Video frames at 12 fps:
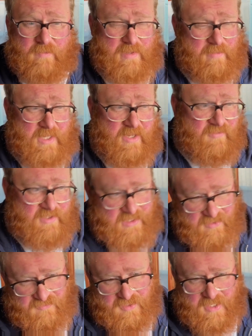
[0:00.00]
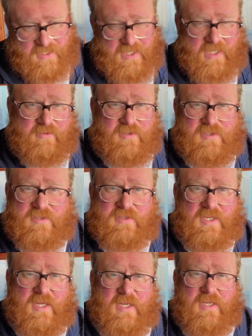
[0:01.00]
Maybe give yourself an idea
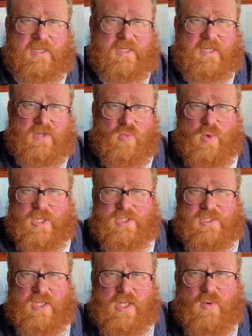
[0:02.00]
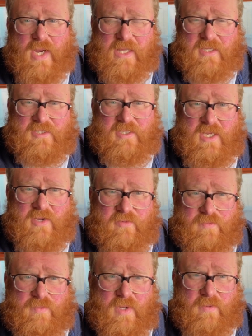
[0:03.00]
as which is the locality that
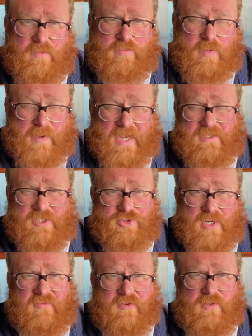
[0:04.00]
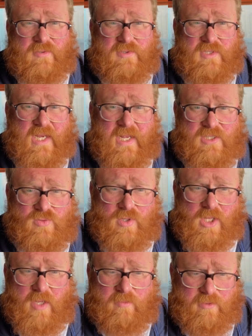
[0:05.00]
you're prepared to travel to get to an
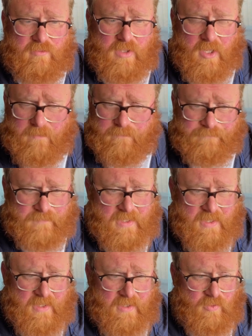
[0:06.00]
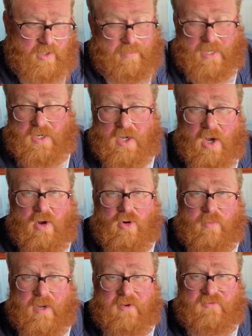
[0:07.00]
allotment plot, whether by car
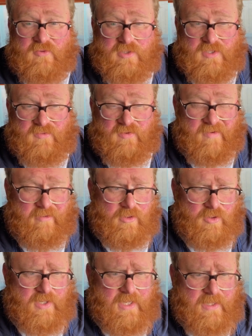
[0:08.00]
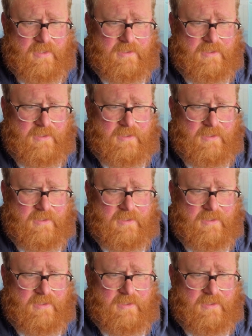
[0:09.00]
or by foot if you're very lucky,